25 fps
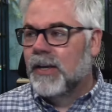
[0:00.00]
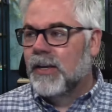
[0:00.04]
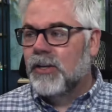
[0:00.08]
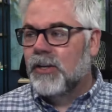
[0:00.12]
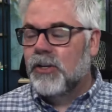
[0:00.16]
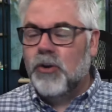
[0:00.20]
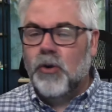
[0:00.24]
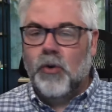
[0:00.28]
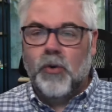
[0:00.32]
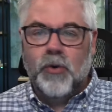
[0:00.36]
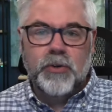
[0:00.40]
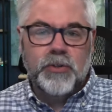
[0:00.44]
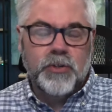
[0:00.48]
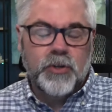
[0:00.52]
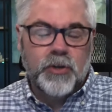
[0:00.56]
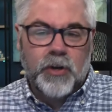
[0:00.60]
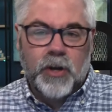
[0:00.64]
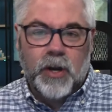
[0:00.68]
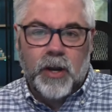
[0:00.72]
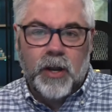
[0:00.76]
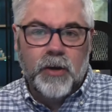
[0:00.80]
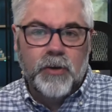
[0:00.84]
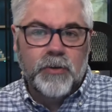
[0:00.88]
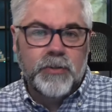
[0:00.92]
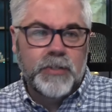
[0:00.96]
Doors are
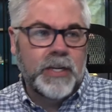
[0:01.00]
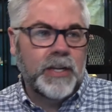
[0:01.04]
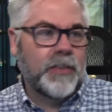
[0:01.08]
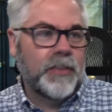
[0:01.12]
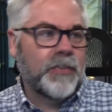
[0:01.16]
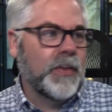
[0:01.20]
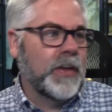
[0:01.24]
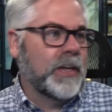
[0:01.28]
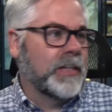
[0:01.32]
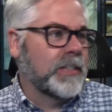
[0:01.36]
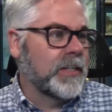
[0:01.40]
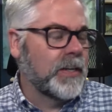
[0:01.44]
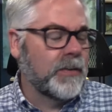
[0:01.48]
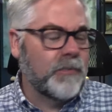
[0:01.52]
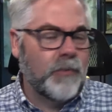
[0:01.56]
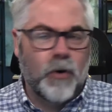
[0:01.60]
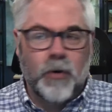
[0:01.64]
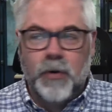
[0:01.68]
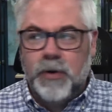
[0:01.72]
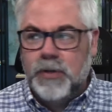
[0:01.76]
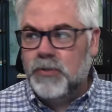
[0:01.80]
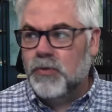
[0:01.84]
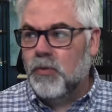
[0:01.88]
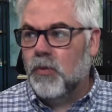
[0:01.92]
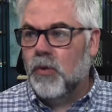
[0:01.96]
closing. Things that have
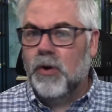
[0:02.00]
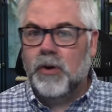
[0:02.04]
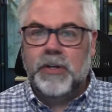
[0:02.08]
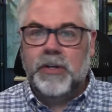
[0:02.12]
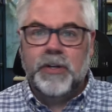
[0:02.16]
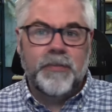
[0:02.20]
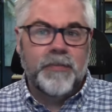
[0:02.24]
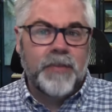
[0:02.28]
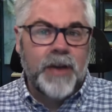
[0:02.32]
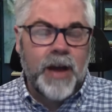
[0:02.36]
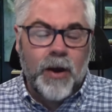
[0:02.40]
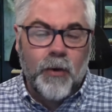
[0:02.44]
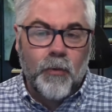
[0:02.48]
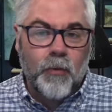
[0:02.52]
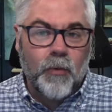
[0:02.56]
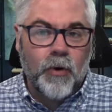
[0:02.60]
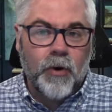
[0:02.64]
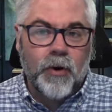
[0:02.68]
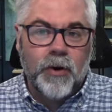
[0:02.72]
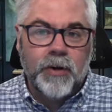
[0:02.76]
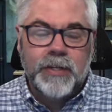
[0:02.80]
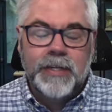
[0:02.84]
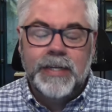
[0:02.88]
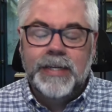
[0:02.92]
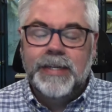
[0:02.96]
always worked have not
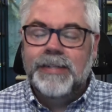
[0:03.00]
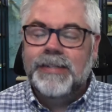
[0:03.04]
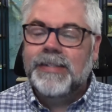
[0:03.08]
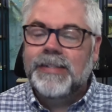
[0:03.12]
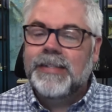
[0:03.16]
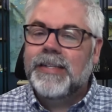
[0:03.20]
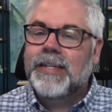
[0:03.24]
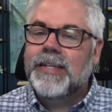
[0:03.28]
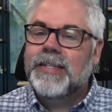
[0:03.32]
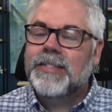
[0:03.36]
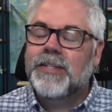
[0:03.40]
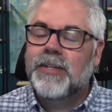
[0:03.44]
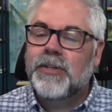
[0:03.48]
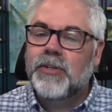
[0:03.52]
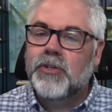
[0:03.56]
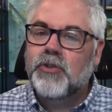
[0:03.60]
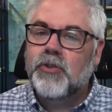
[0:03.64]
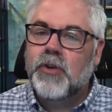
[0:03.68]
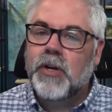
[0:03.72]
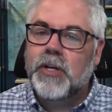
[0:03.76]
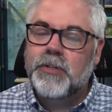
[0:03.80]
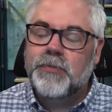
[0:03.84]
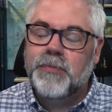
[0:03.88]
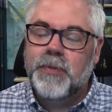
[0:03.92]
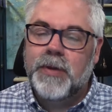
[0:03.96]
worked. Listen,
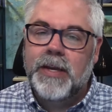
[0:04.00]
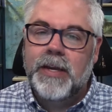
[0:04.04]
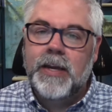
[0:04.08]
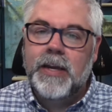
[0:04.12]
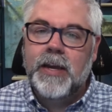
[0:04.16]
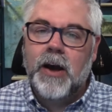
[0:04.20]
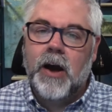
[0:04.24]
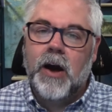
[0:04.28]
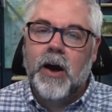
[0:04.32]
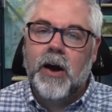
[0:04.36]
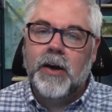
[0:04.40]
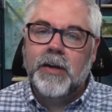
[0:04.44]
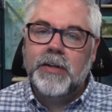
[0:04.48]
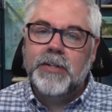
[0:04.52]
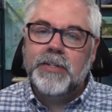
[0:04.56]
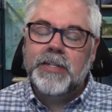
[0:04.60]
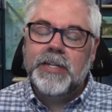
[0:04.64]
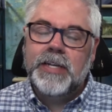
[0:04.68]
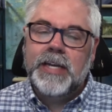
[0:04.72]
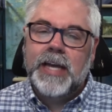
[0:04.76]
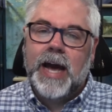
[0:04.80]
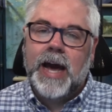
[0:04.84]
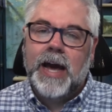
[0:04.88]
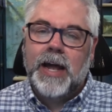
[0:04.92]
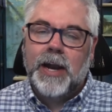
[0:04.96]
trust me, God's
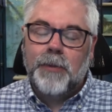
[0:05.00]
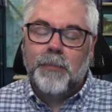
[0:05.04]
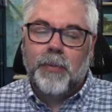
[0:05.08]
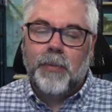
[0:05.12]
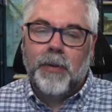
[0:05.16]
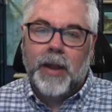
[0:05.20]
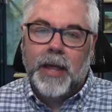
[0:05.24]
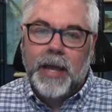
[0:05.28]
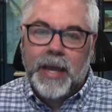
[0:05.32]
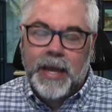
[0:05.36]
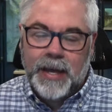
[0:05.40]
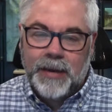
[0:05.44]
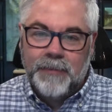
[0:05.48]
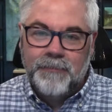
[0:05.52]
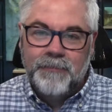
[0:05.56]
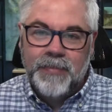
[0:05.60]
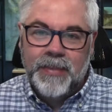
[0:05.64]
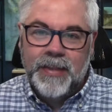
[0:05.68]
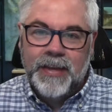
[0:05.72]
got a plan.